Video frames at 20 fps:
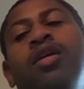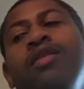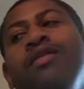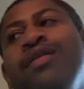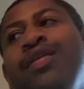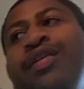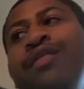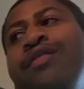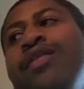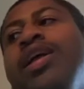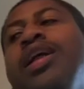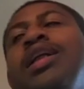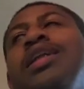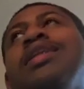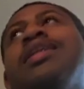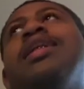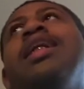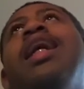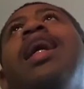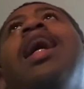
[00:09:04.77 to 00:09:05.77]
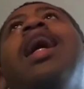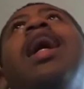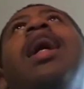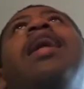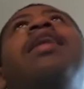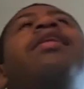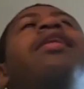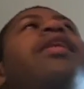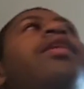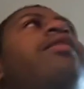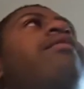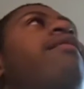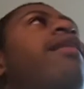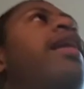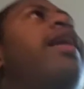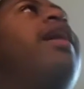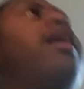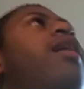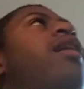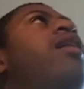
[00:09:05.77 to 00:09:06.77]
from the villain side. Then you
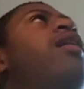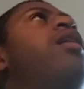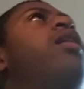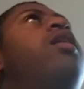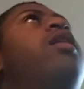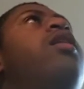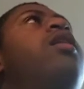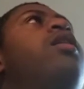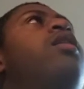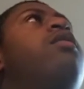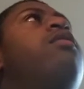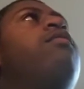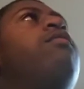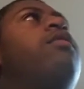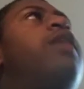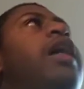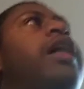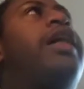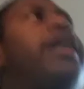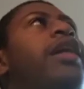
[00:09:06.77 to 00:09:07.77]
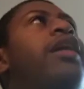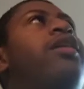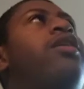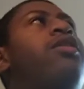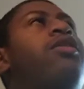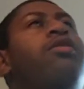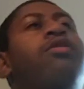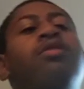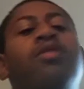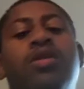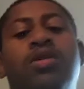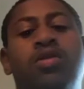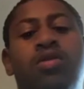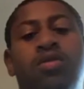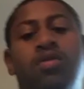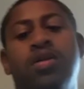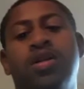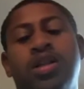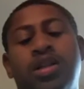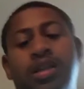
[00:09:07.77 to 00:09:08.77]
have Rocket and Groot,
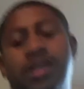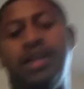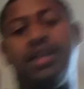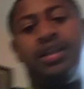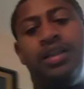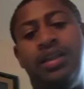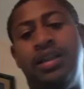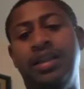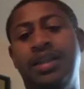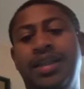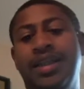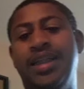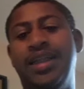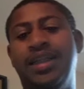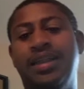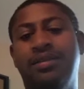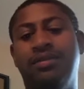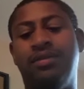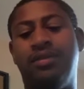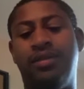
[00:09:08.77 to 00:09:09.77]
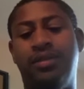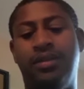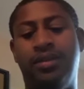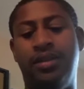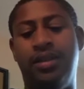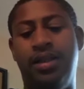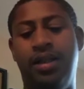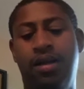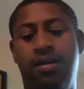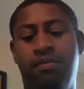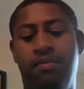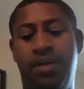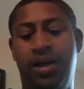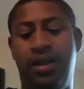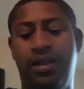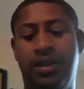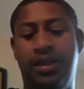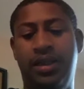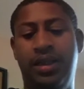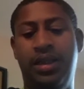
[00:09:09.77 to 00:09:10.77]
who are just like thieves,
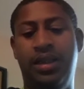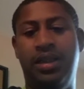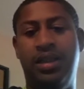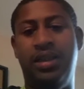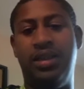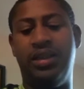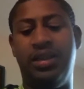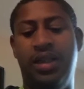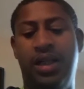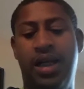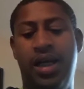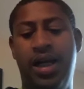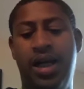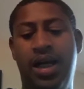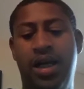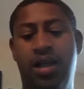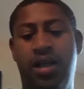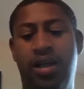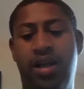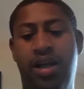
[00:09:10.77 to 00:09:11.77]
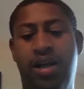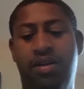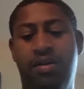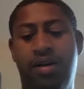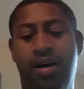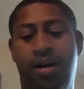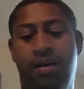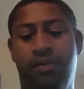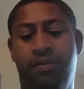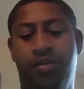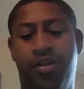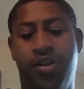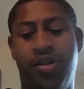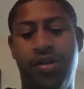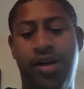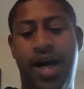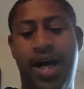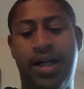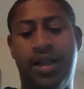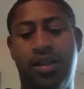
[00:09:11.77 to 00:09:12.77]
bounties. Then you have
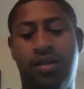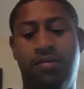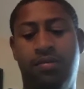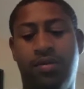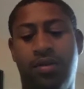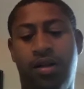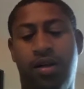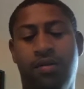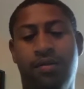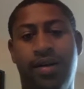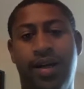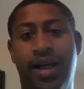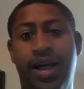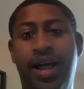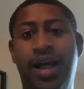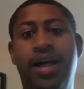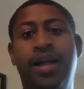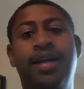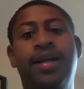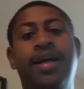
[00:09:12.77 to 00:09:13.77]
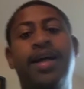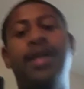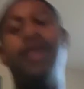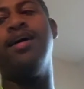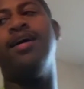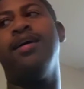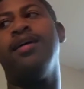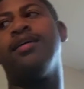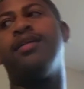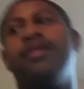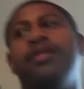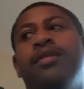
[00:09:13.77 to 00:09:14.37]
Drax, who was already in there,